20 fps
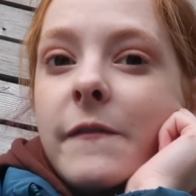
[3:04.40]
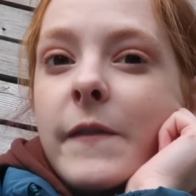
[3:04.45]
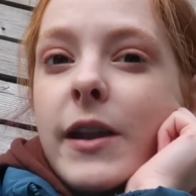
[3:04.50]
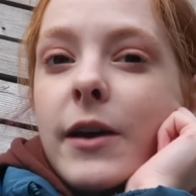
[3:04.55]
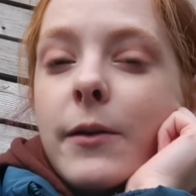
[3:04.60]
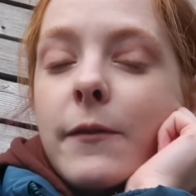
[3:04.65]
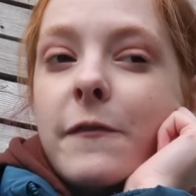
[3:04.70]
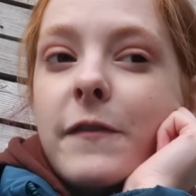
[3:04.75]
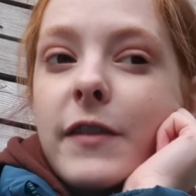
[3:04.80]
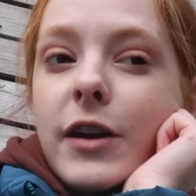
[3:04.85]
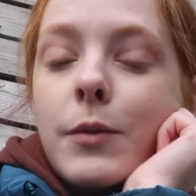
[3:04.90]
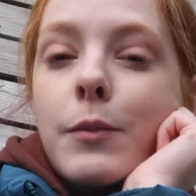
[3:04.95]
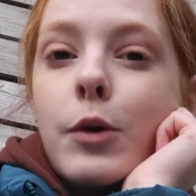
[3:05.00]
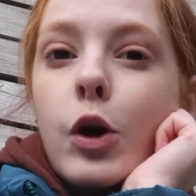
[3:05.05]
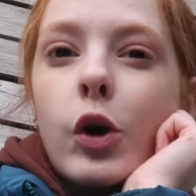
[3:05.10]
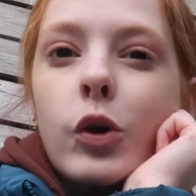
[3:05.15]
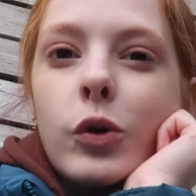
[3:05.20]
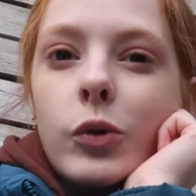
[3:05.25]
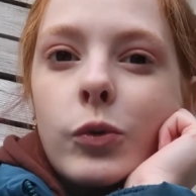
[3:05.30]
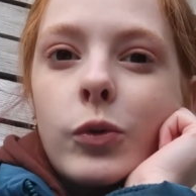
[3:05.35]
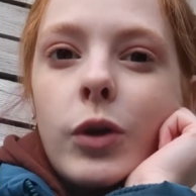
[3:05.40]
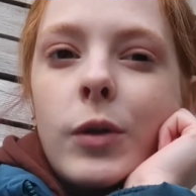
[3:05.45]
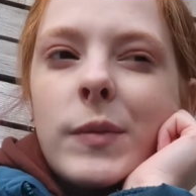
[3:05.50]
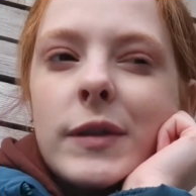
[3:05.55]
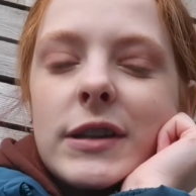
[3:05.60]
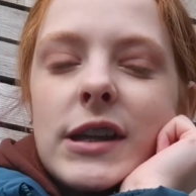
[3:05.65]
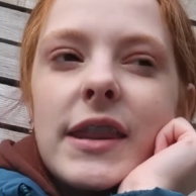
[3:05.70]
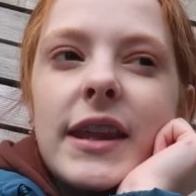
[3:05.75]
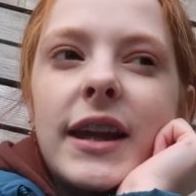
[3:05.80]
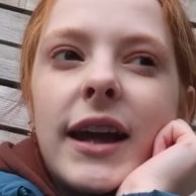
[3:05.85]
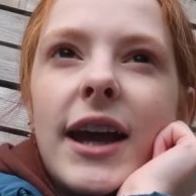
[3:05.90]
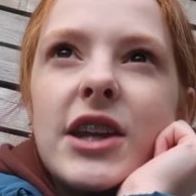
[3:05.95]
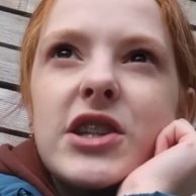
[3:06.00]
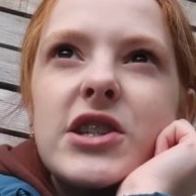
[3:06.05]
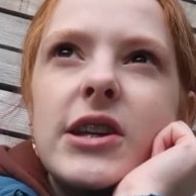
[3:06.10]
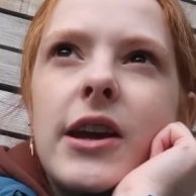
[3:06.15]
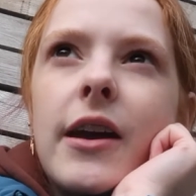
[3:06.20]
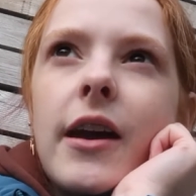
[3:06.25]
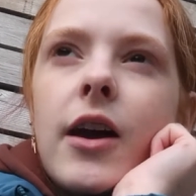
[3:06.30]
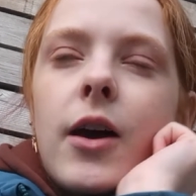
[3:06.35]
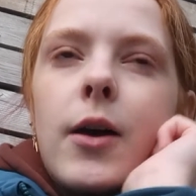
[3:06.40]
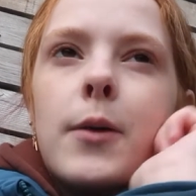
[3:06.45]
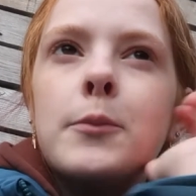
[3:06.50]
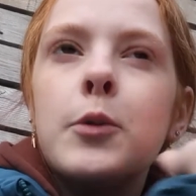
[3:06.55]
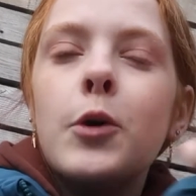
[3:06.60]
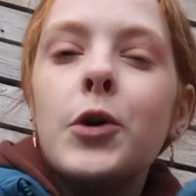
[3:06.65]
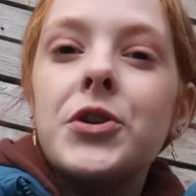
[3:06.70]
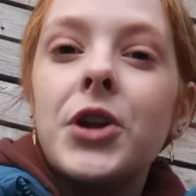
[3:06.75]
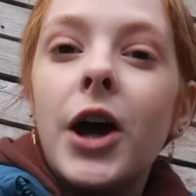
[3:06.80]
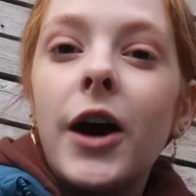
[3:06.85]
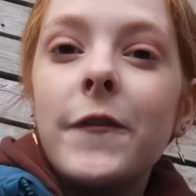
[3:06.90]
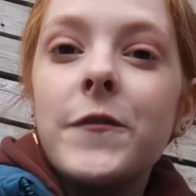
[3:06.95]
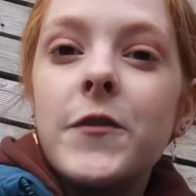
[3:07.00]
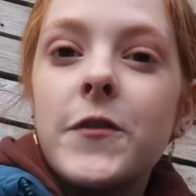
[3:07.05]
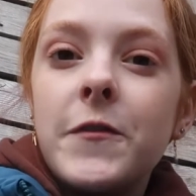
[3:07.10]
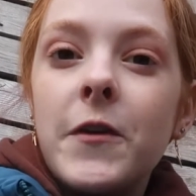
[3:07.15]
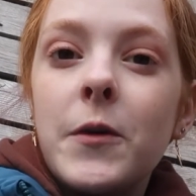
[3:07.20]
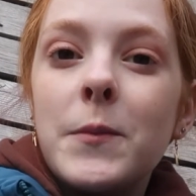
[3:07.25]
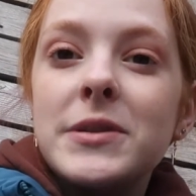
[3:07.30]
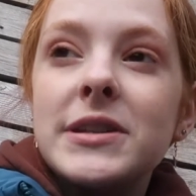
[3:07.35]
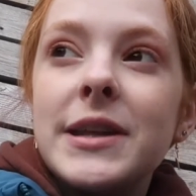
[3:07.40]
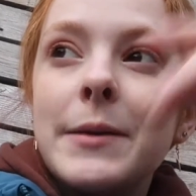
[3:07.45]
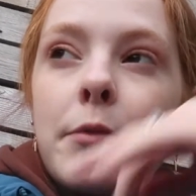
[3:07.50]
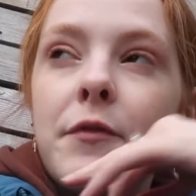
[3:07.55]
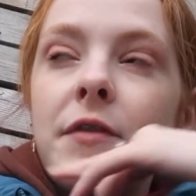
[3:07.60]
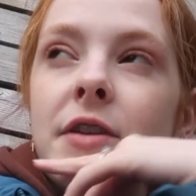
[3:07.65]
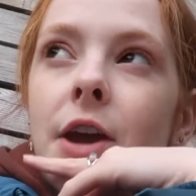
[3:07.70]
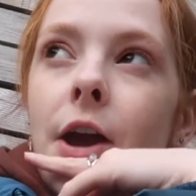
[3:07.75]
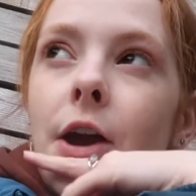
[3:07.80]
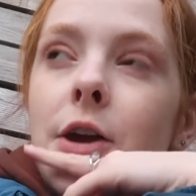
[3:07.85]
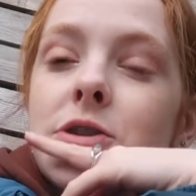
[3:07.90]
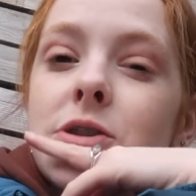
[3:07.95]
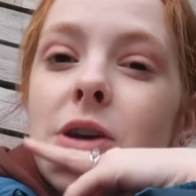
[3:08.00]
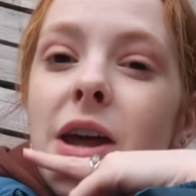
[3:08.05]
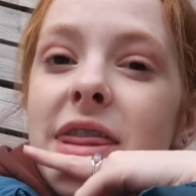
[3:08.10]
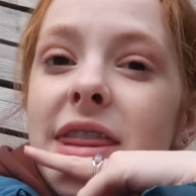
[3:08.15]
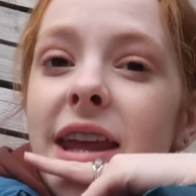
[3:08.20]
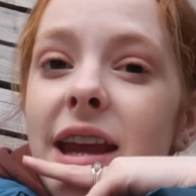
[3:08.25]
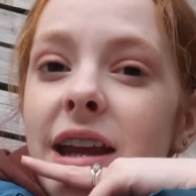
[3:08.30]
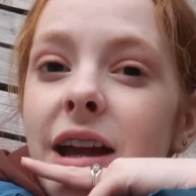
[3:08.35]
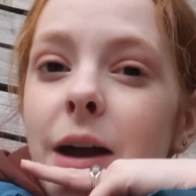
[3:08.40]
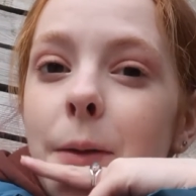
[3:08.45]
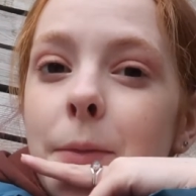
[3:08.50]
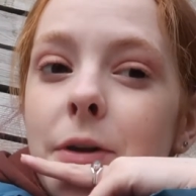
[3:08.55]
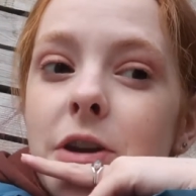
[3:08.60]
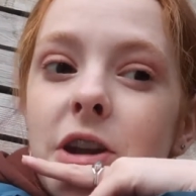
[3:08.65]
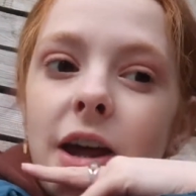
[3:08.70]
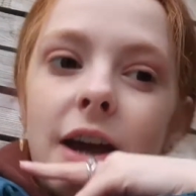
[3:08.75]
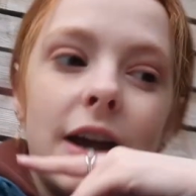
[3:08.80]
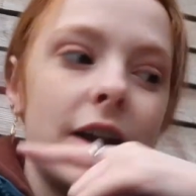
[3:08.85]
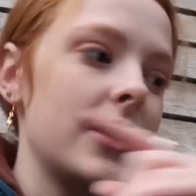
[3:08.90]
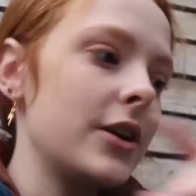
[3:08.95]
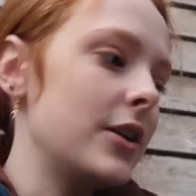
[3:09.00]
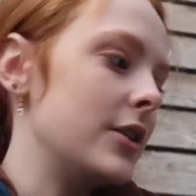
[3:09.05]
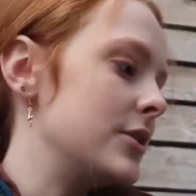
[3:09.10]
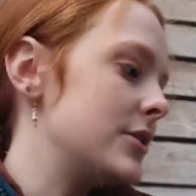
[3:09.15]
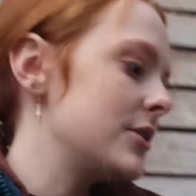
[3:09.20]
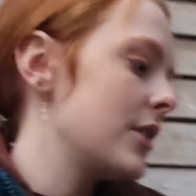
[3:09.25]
going to film a haul because I think I actually bought enough to film a separate video. So I think I'm going to do that because